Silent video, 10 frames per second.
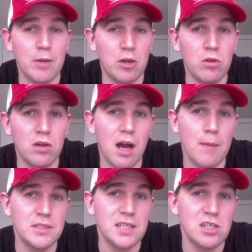a cool
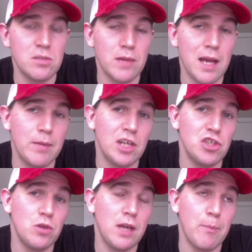compensation plan,
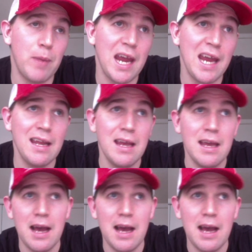because you get paid